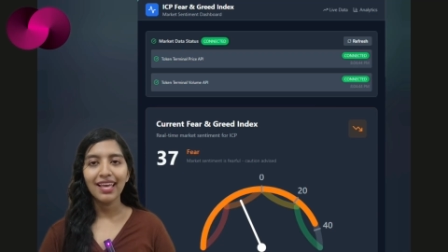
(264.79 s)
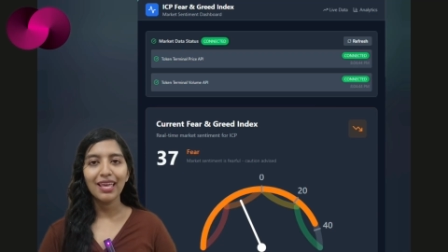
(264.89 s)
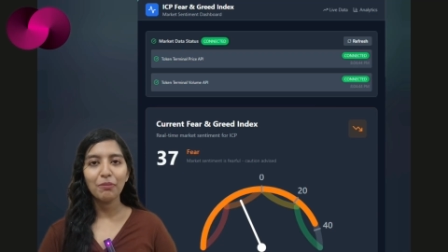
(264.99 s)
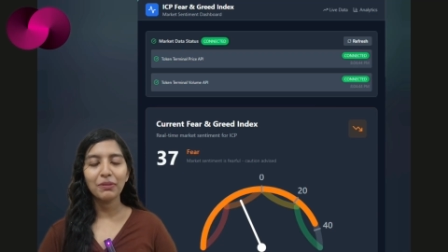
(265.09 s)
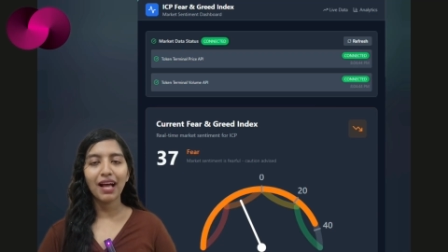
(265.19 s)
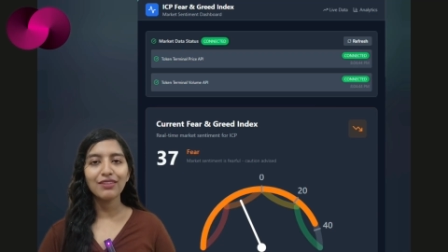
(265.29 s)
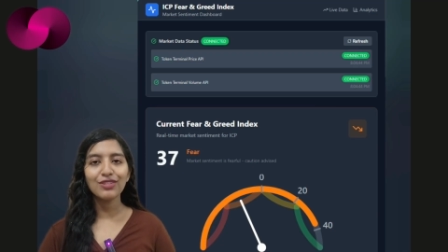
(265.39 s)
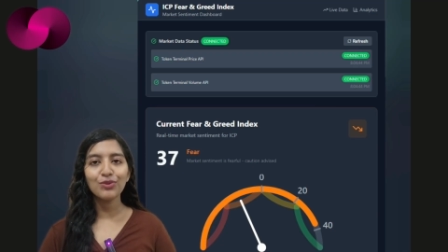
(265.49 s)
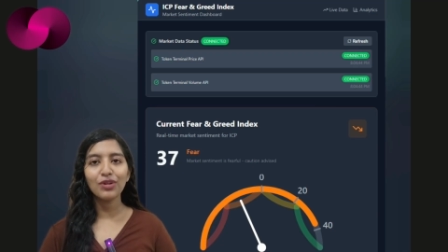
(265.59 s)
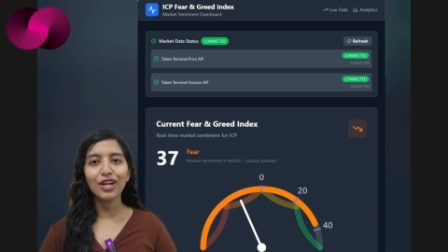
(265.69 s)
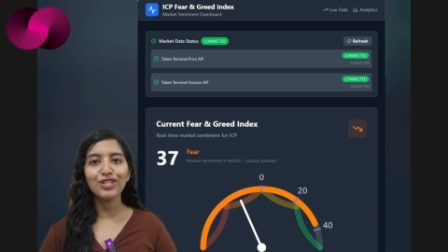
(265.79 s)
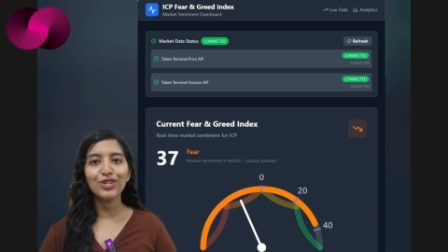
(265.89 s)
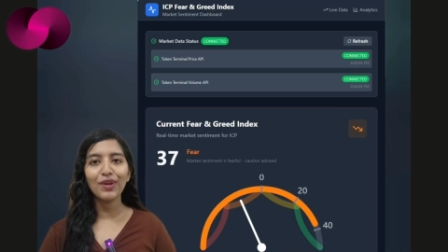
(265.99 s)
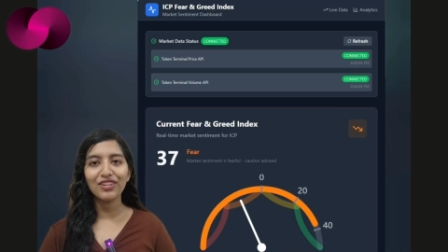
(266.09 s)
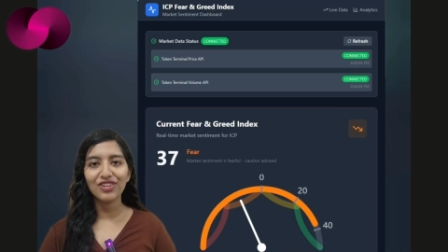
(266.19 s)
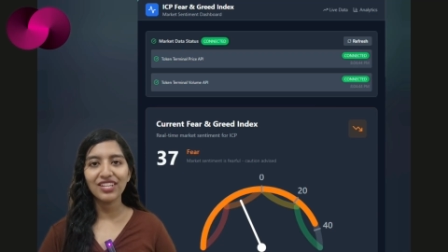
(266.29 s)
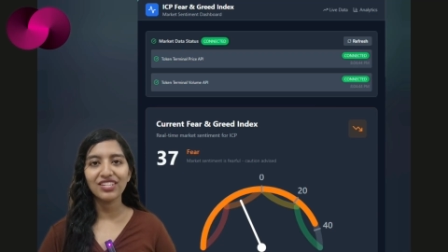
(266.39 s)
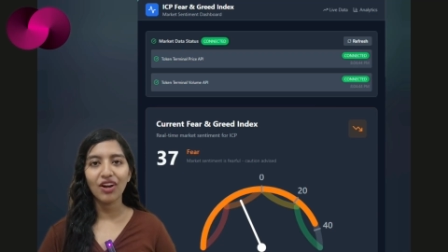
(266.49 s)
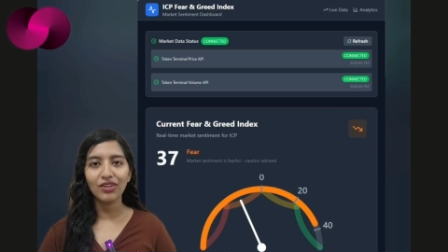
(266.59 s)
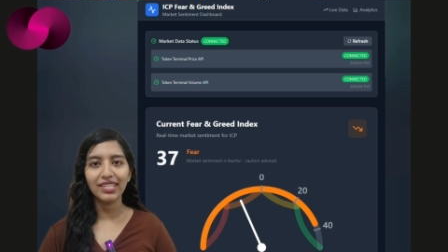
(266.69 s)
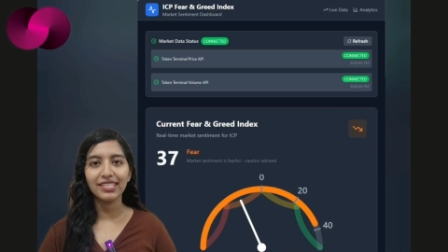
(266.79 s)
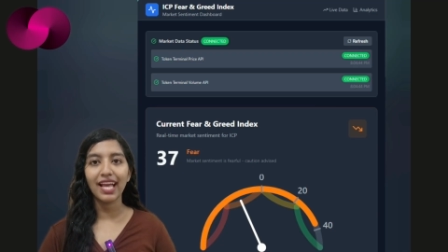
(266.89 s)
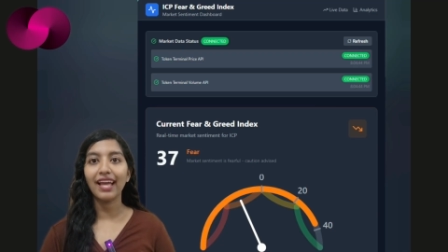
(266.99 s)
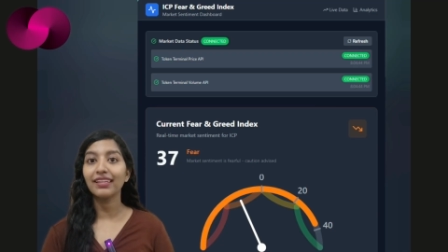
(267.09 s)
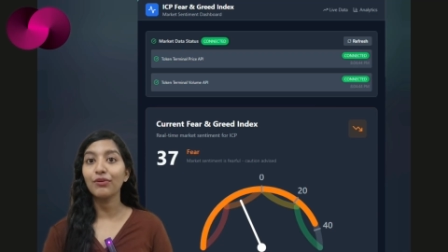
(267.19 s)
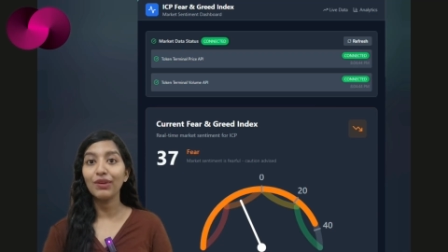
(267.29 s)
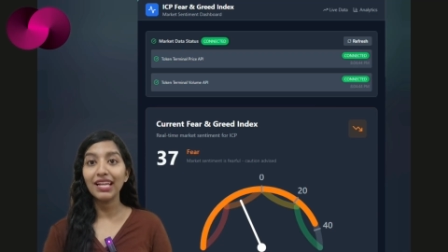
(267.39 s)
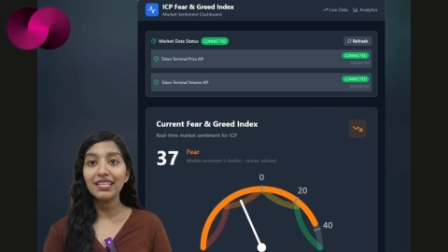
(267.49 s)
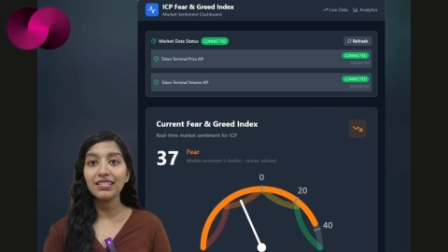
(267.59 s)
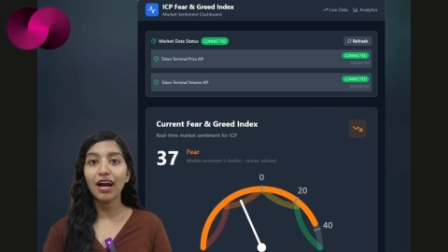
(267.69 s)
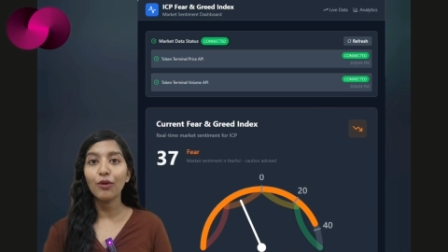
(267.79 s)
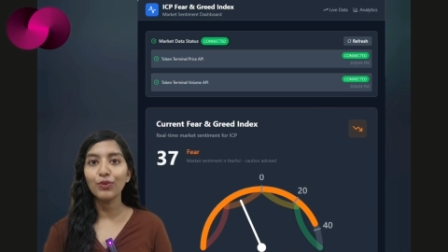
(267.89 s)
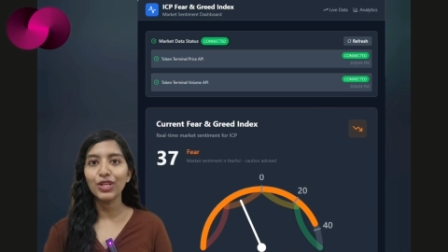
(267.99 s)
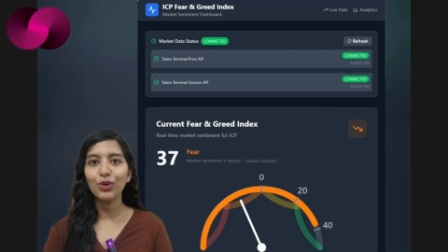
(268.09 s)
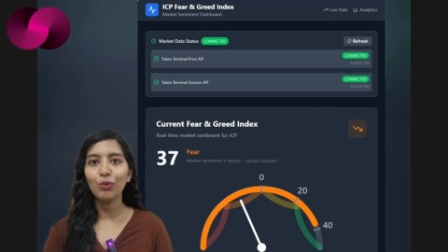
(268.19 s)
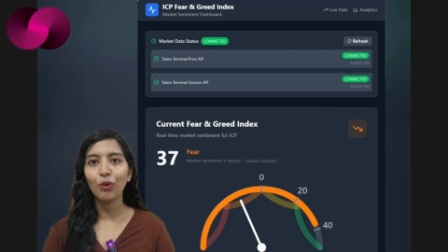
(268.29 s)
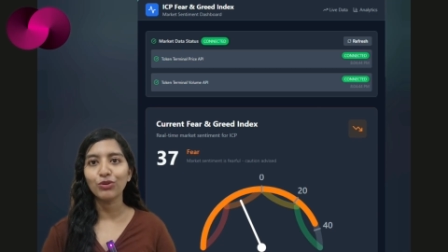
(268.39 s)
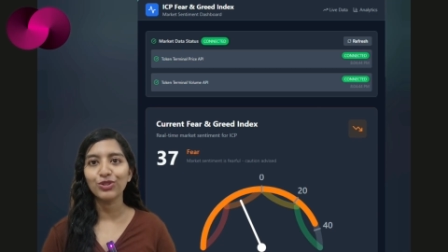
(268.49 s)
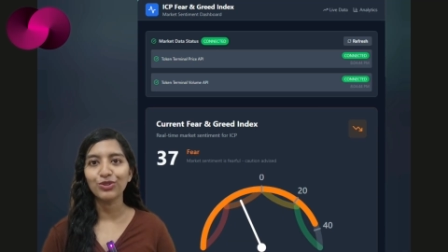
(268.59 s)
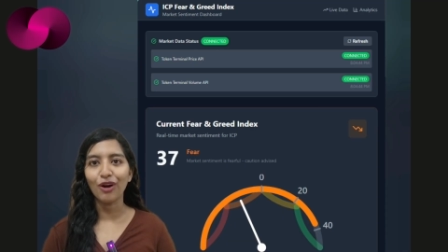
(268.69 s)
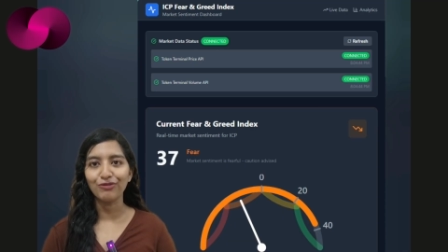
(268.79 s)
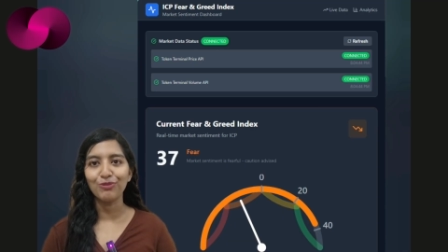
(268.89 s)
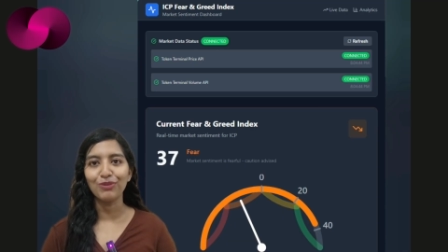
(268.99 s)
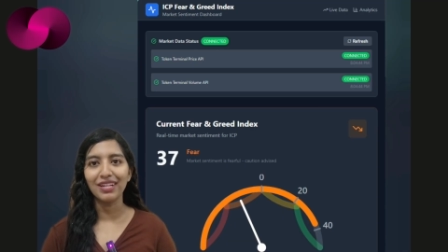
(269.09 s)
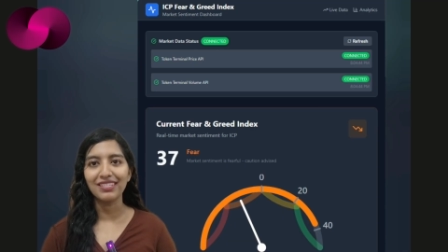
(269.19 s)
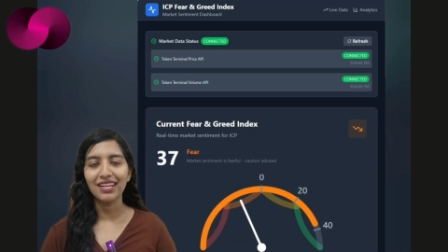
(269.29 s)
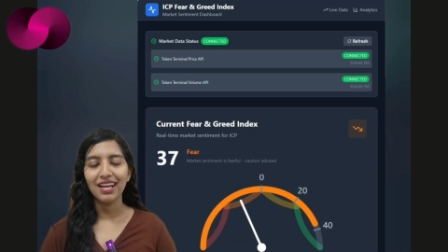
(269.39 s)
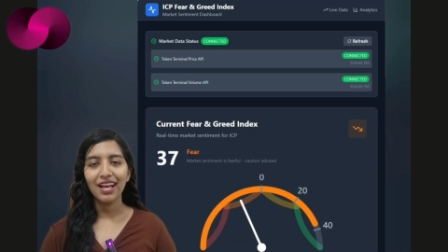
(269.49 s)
He plans to continue iterating on it and he released a video walkthrough of the build.